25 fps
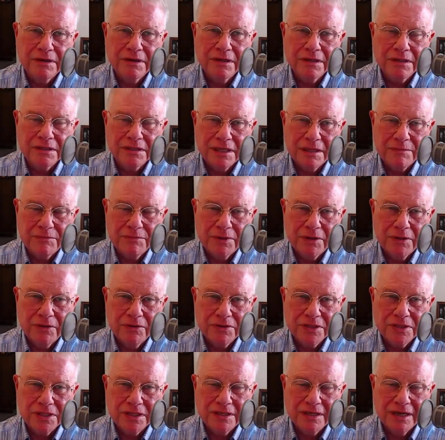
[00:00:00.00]
Some
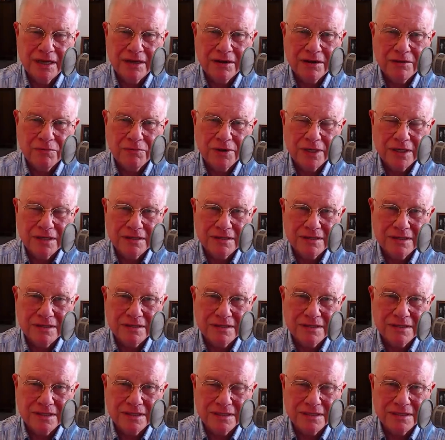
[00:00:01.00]
close encounter
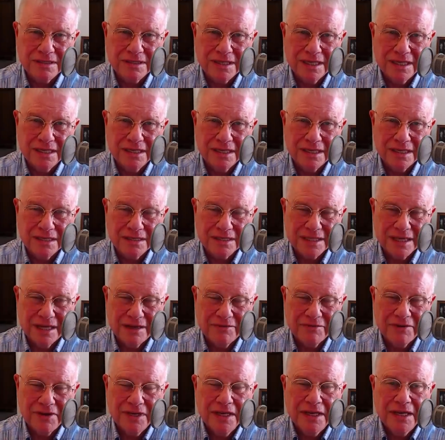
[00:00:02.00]
witnesses and psychics
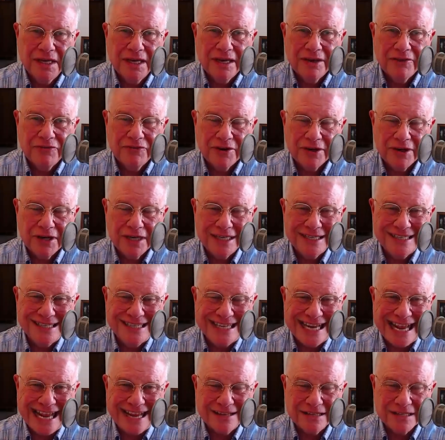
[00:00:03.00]
have very
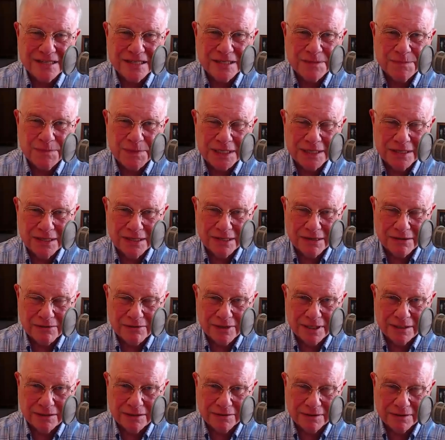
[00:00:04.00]
dense
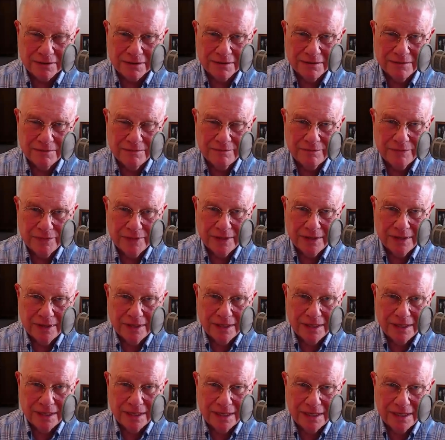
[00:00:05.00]
material
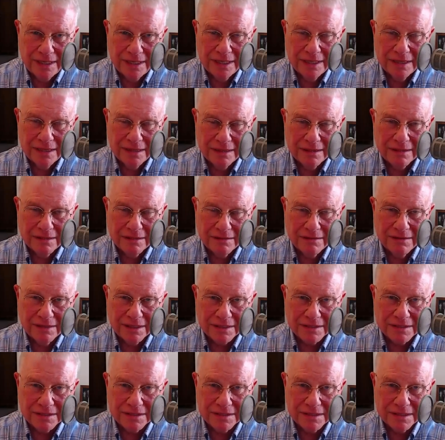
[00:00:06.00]
in
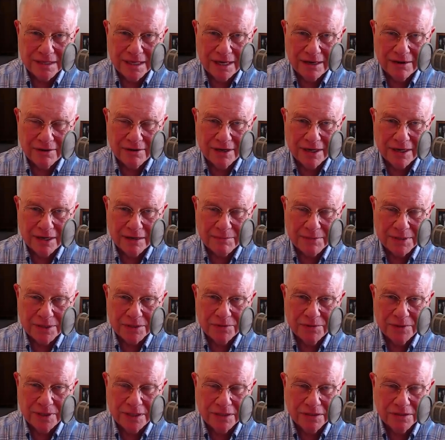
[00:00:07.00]
this area
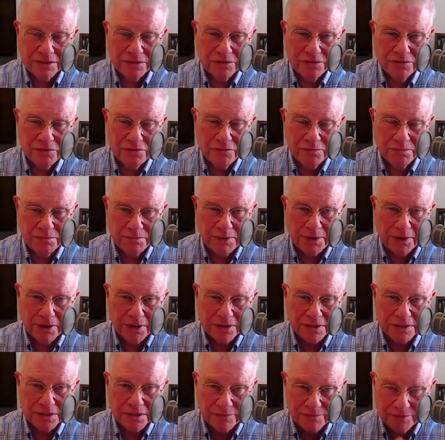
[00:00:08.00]
between two parts